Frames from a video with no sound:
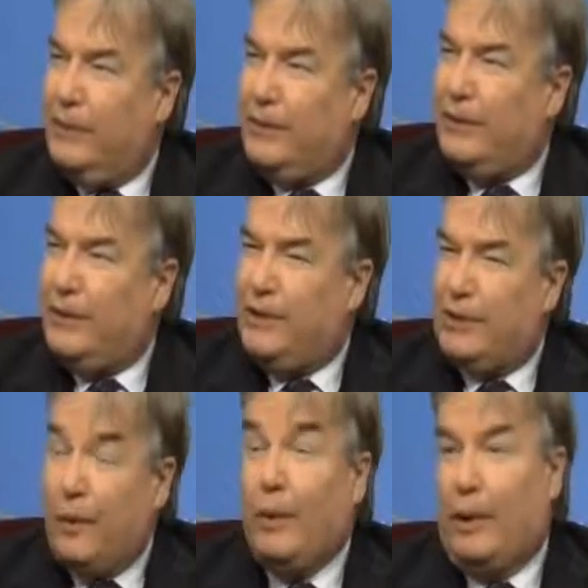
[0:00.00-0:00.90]
which
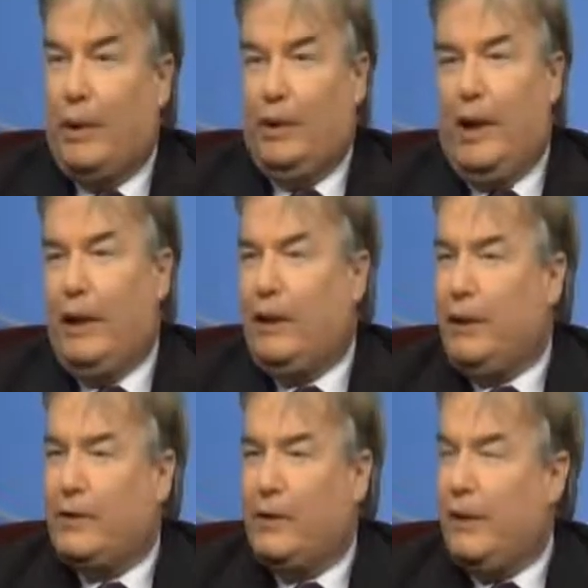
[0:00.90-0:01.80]
we really like
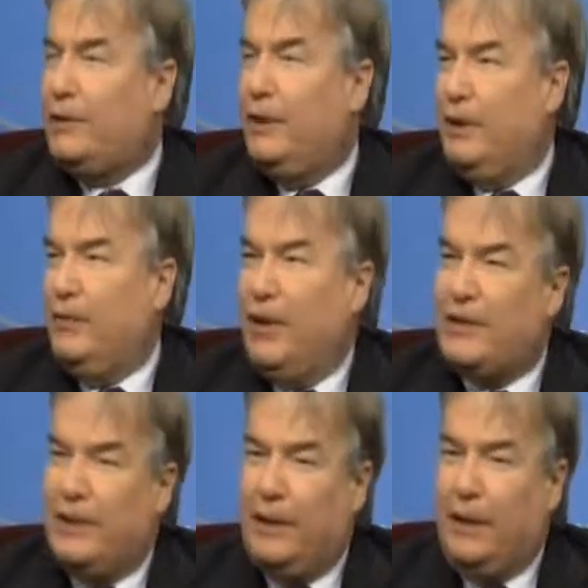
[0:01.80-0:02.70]
as far as in
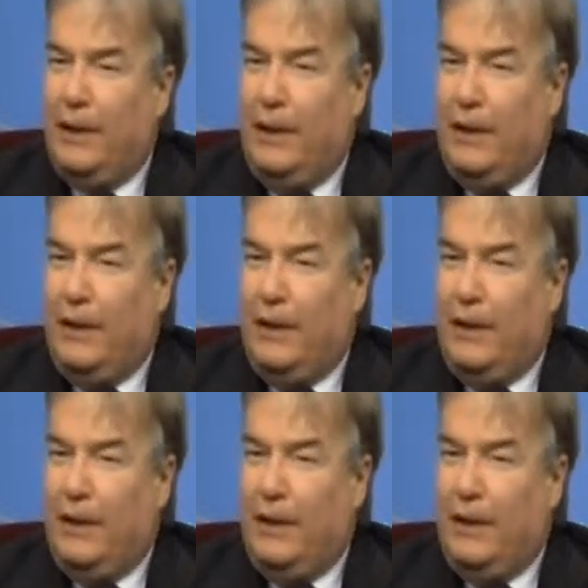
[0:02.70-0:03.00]
investing.